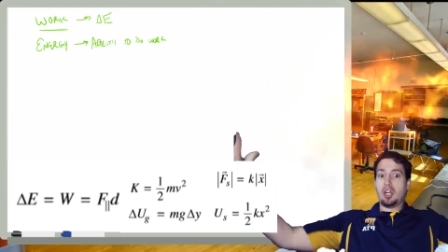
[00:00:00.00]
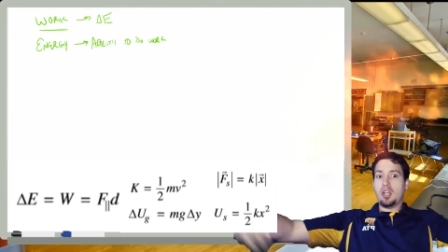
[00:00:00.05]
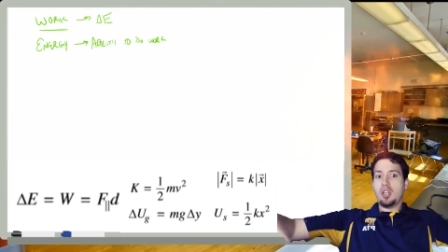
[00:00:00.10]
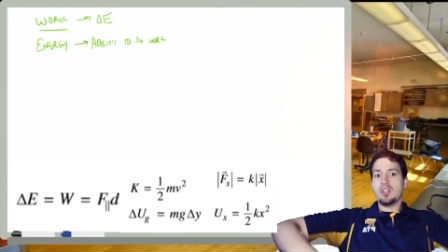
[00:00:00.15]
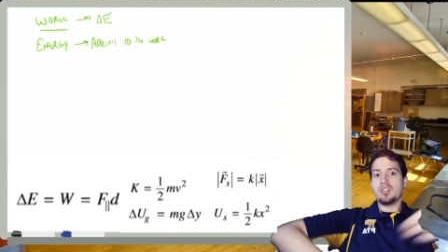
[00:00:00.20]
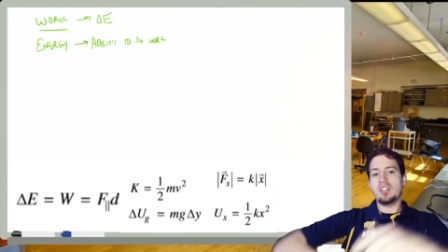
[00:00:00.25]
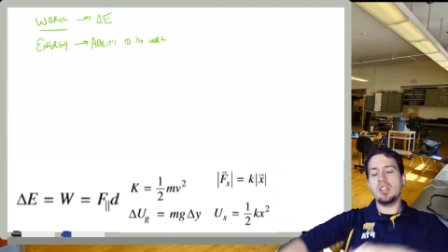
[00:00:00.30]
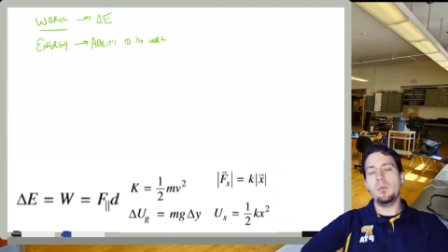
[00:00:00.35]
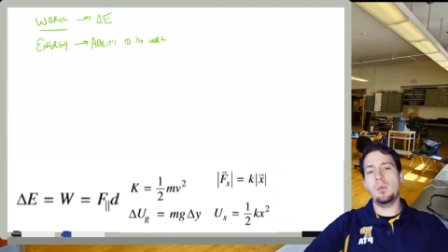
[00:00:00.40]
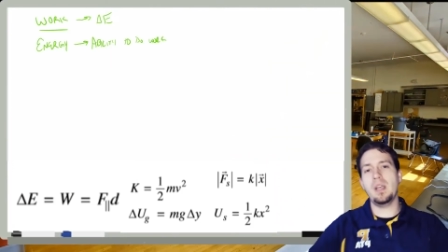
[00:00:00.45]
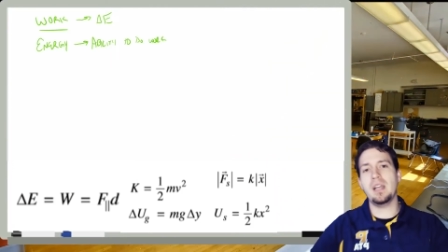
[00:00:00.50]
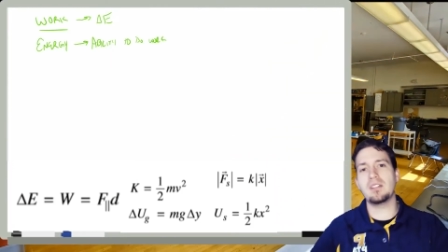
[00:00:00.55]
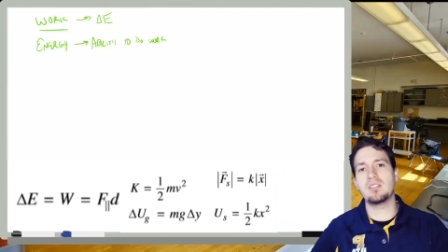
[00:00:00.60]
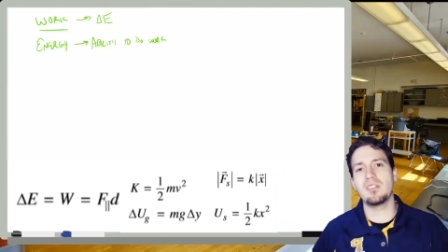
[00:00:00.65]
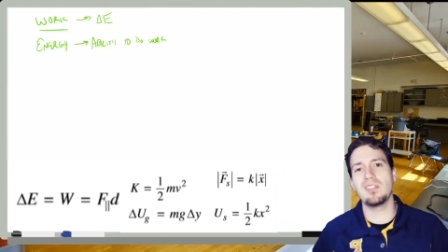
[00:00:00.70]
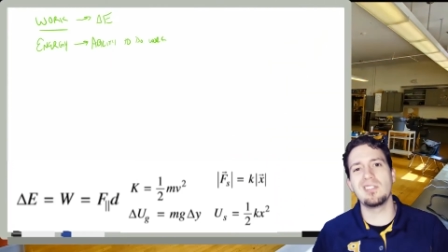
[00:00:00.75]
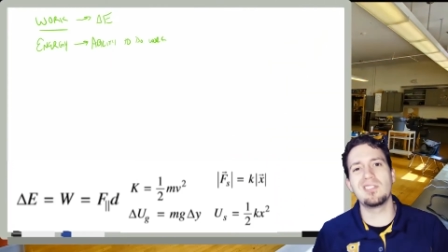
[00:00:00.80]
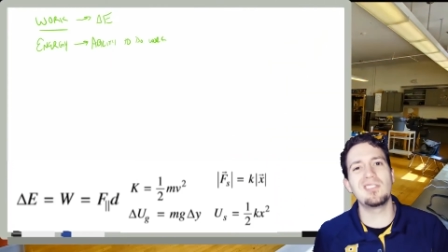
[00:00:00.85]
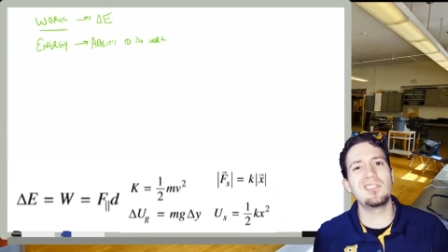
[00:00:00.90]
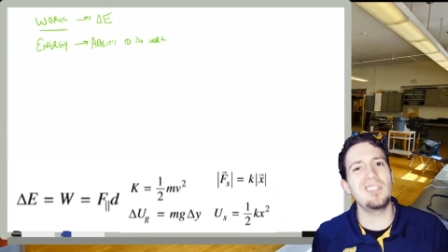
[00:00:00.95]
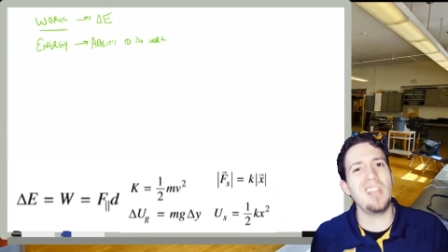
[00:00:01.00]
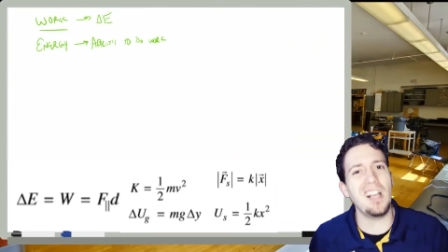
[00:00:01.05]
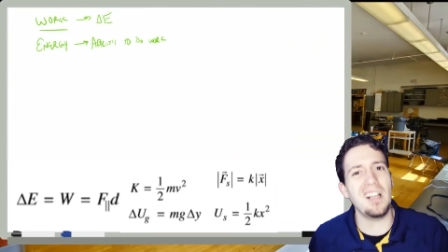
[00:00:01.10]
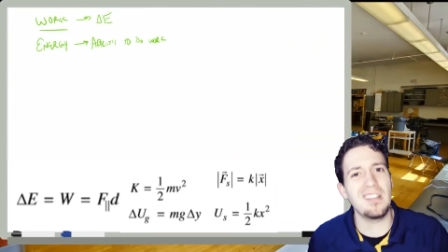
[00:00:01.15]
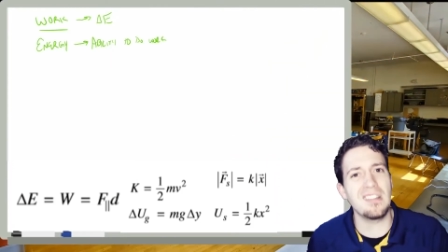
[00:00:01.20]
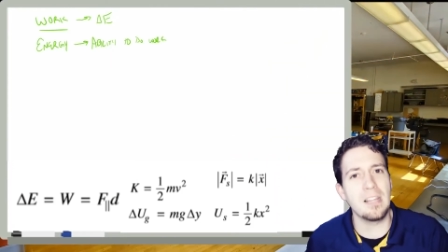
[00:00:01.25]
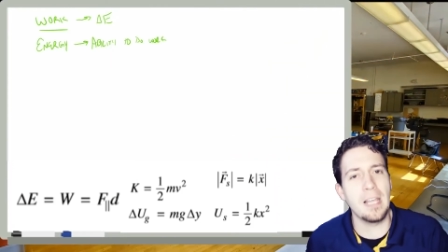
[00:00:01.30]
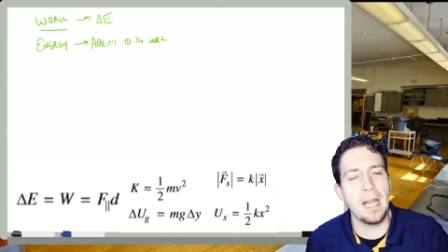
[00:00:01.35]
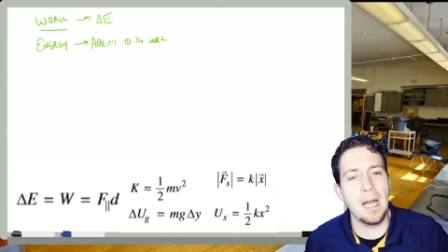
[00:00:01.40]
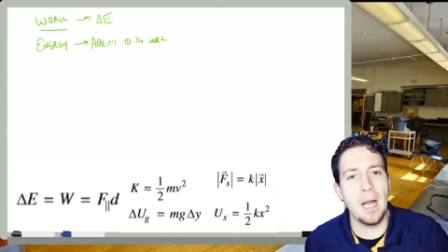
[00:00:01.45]
You see, we get sort of
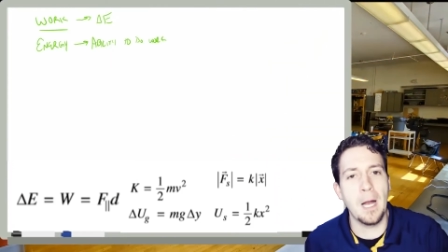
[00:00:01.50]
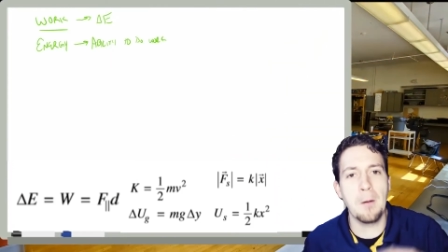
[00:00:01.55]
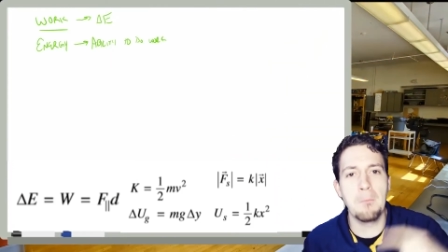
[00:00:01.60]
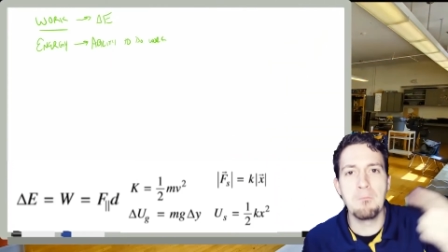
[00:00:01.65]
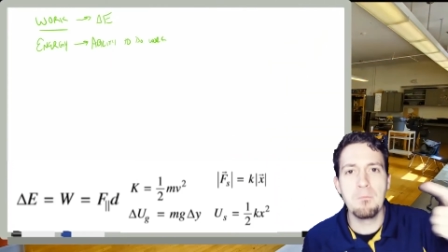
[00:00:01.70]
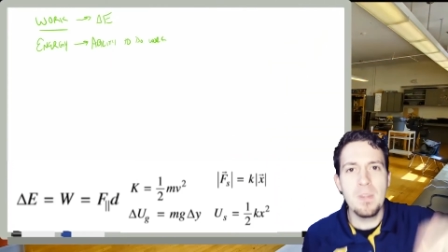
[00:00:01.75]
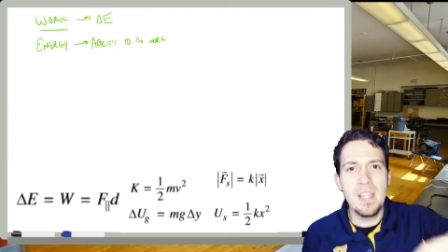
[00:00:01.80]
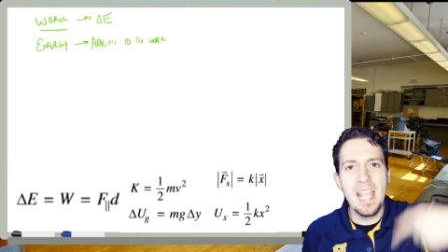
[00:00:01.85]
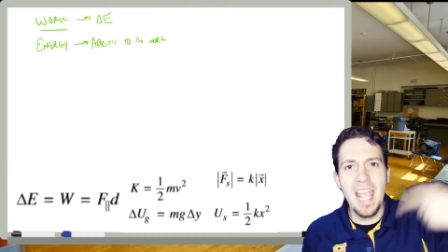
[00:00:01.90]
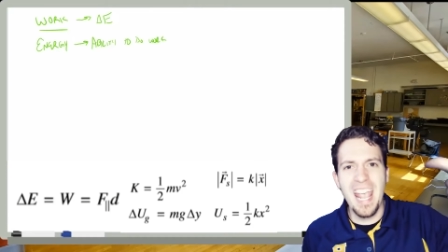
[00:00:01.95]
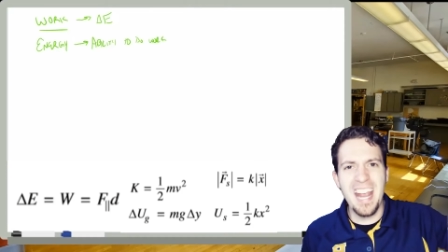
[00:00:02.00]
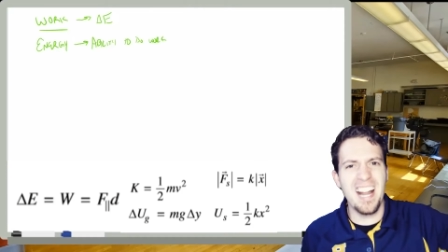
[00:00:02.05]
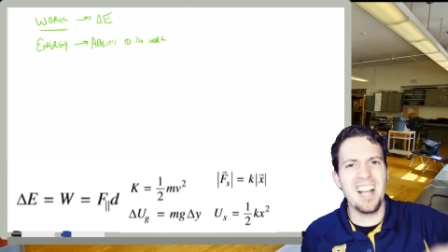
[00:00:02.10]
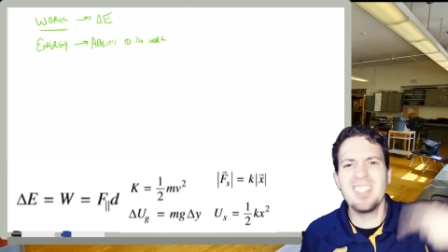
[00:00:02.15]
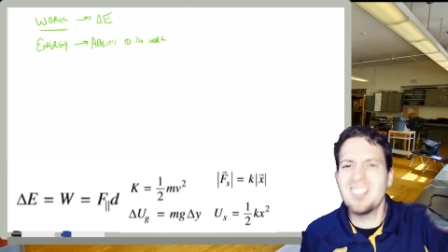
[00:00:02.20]
stuck there in a